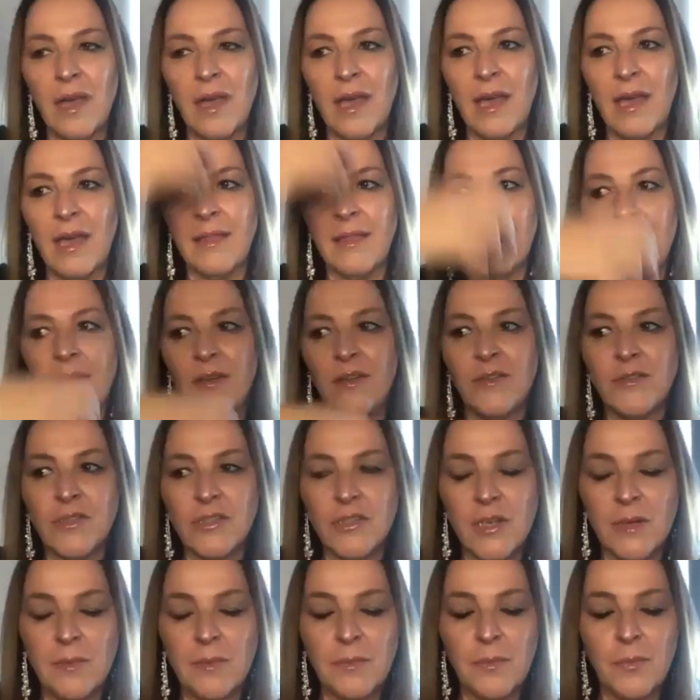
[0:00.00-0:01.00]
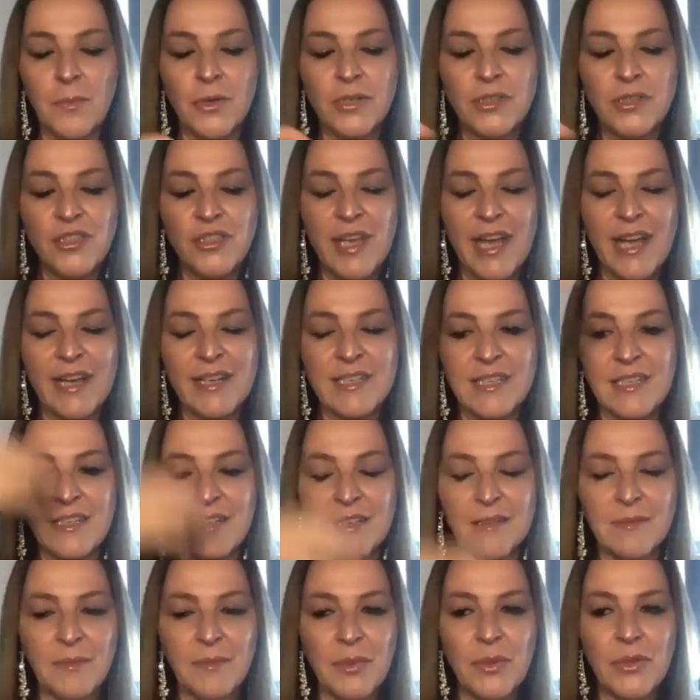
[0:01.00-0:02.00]
and then you start projecting
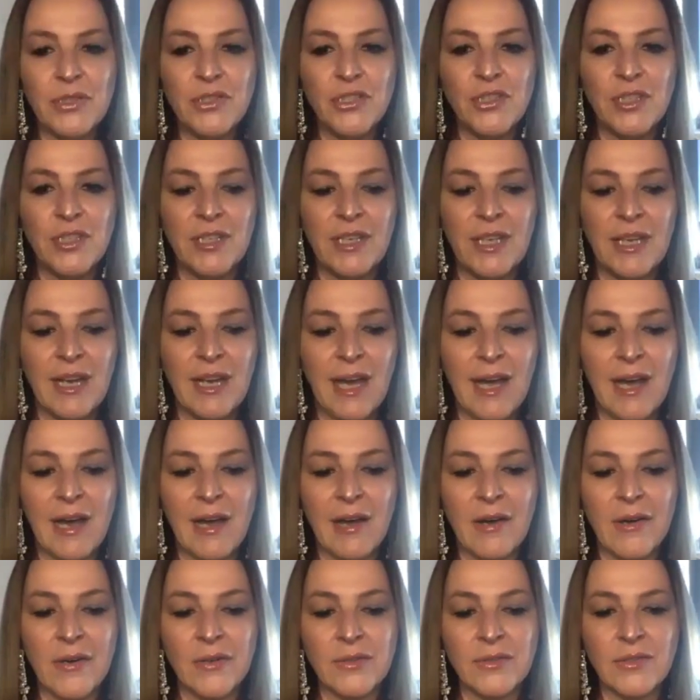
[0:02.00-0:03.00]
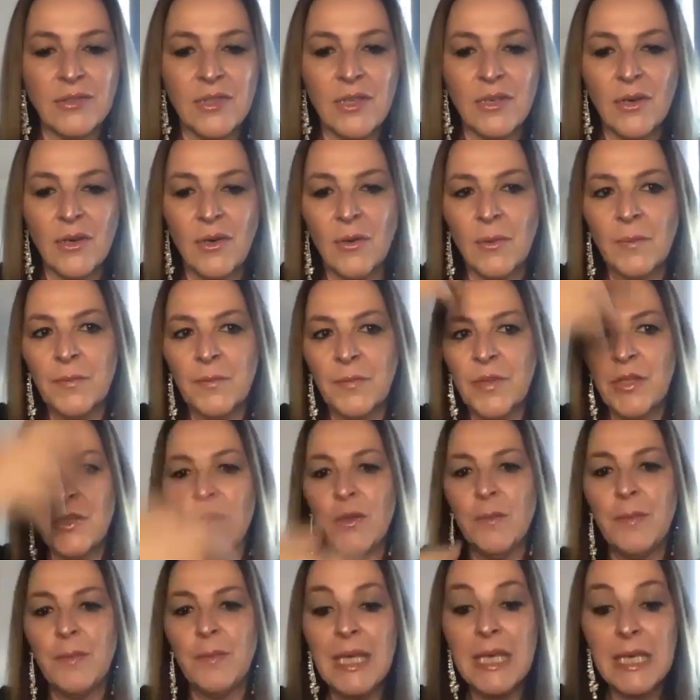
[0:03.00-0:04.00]
it and pushing it out. So
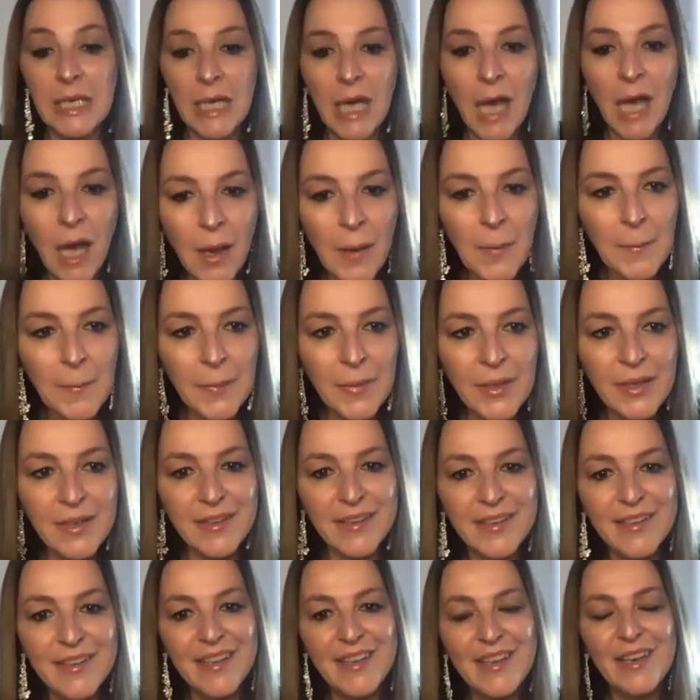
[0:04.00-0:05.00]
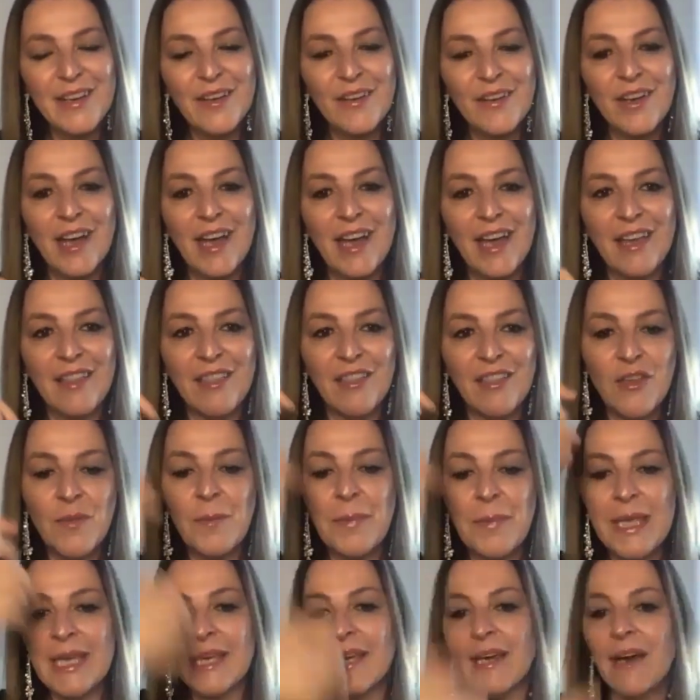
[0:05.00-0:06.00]
you become
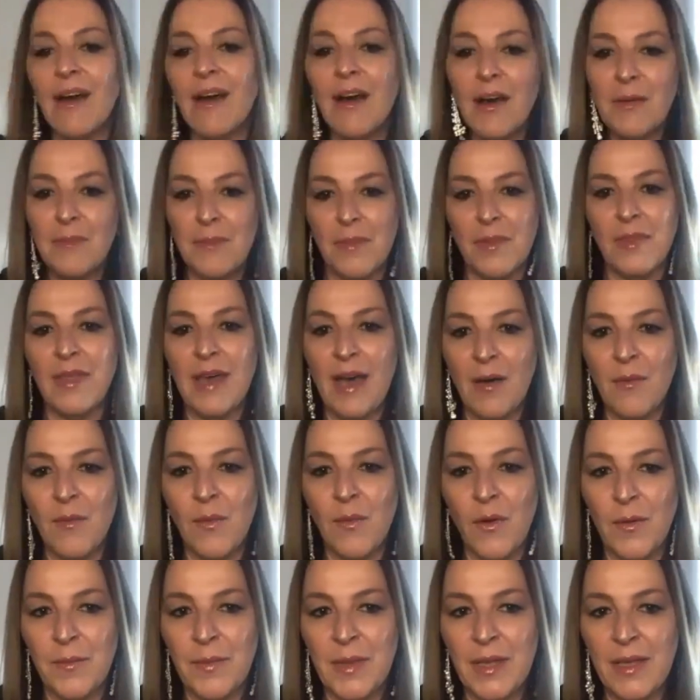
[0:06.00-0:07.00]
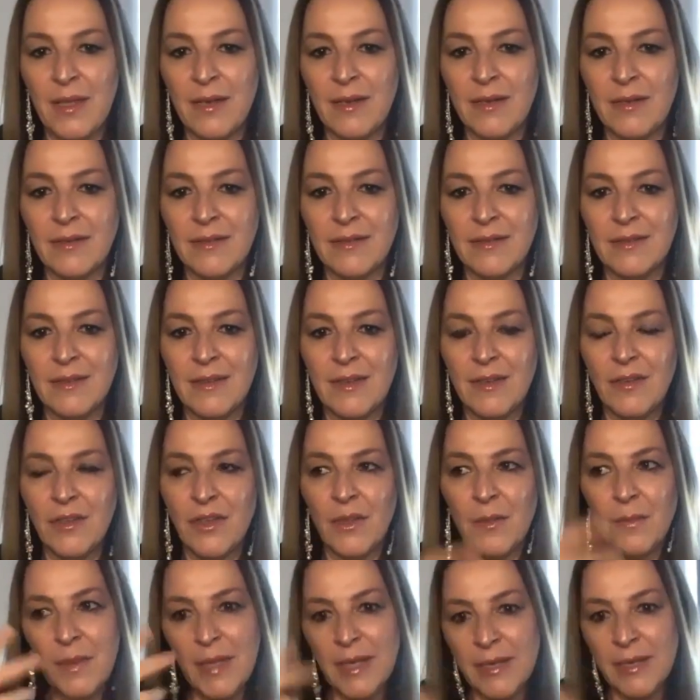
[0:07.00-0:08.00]
that woman,
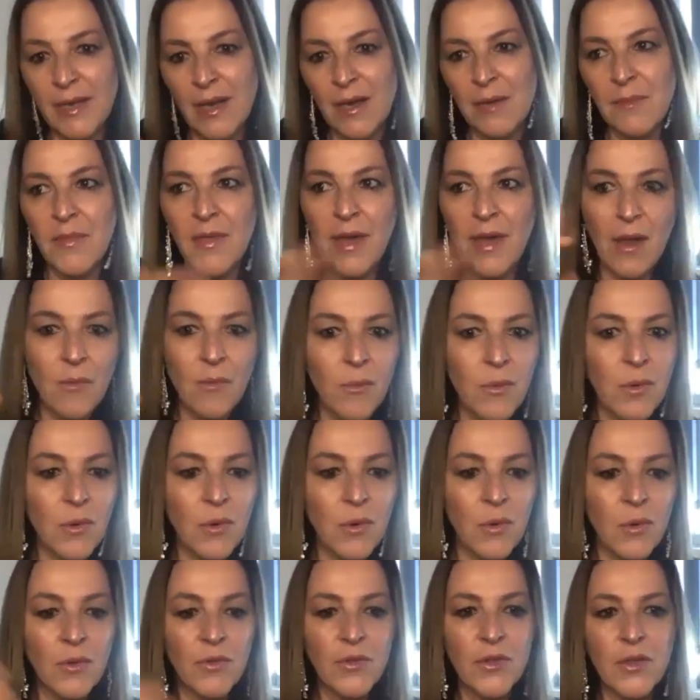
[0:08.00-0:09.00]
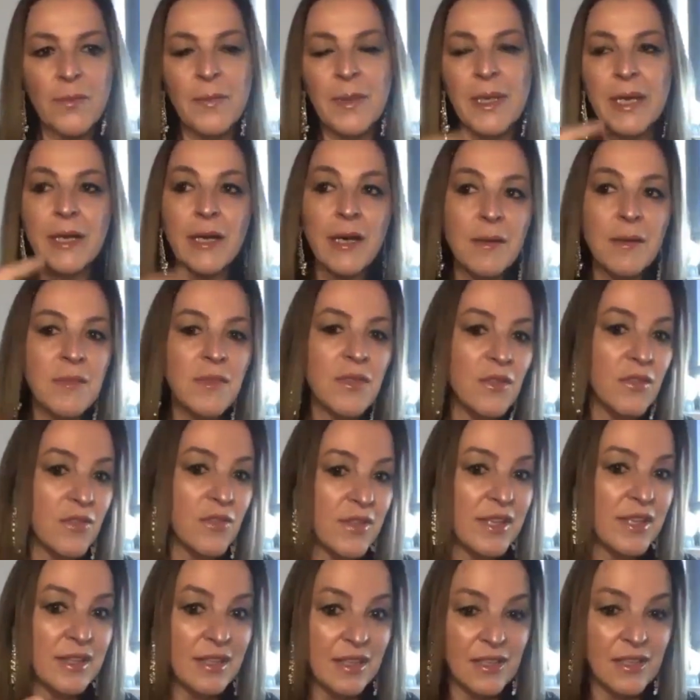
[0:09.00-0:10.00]
you become that role, you become the
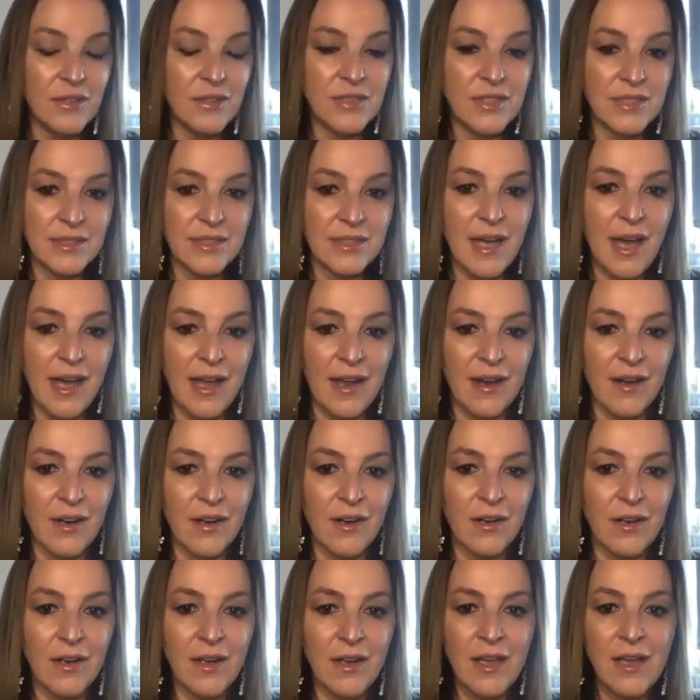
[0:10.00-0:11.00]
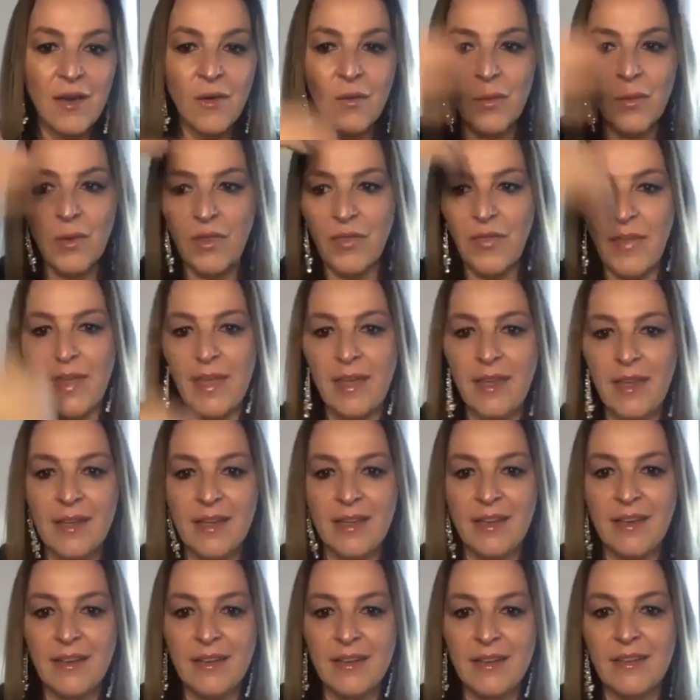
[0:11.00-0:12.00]
thing that you desire
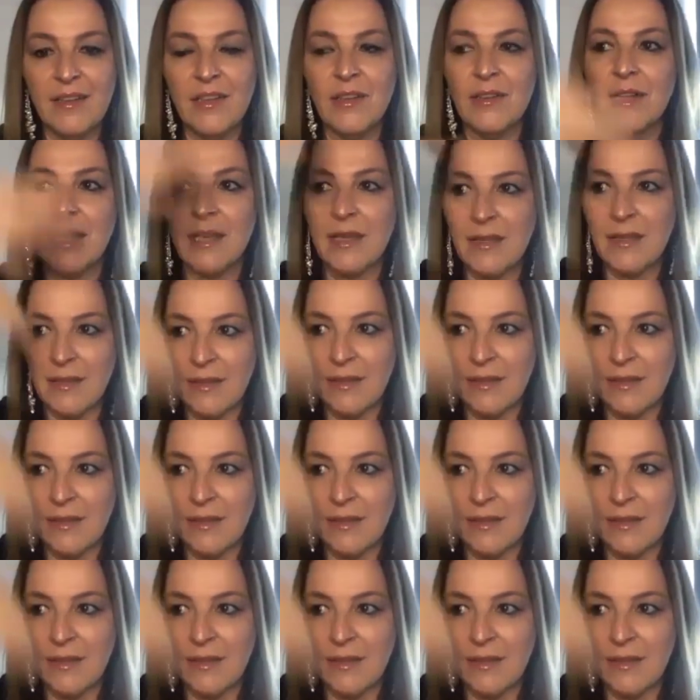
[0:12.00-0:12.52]
within. You're like,